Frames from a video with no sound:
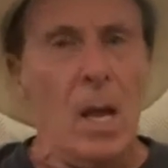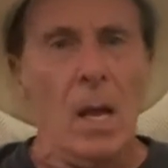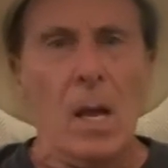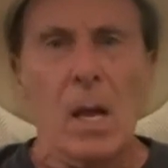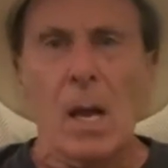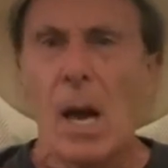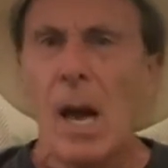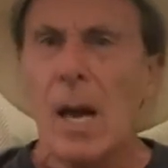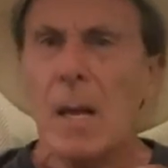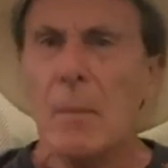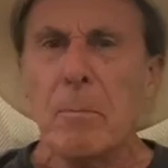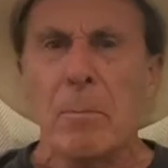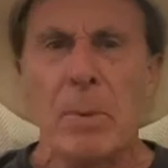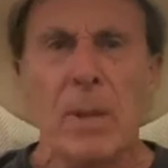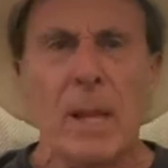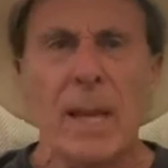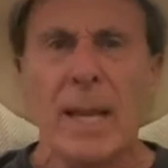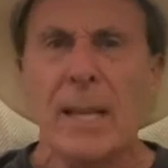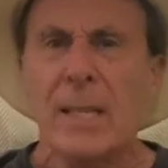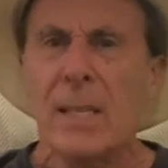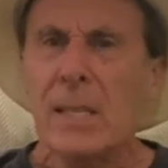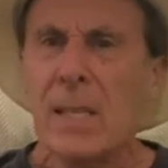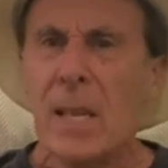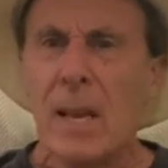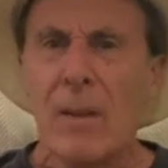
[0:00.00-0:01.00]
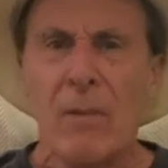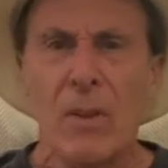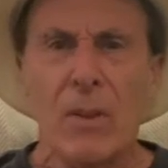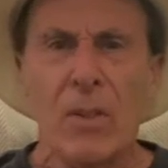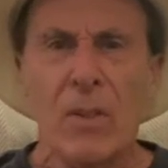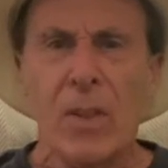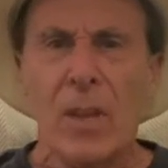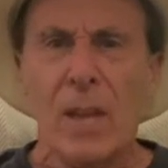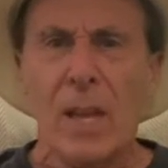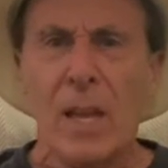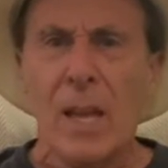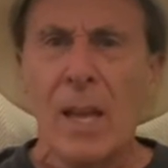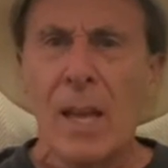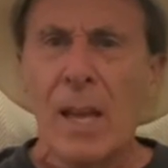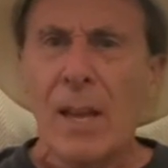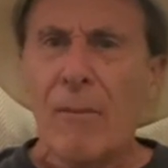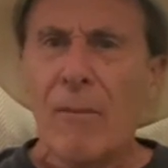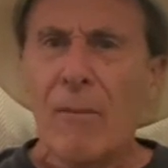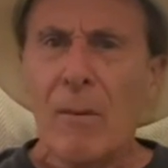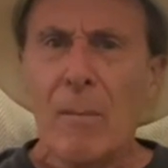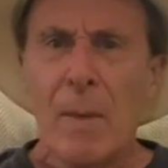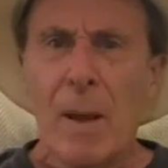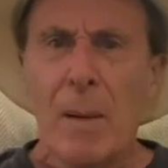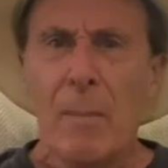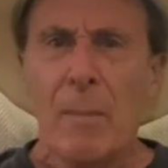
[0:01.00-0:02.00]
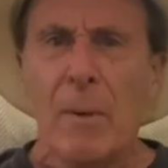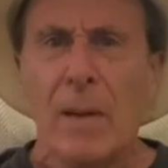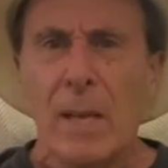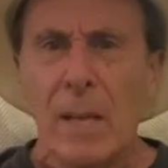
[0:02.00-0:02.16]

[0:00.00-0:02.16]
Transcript: God plans everything. Remember,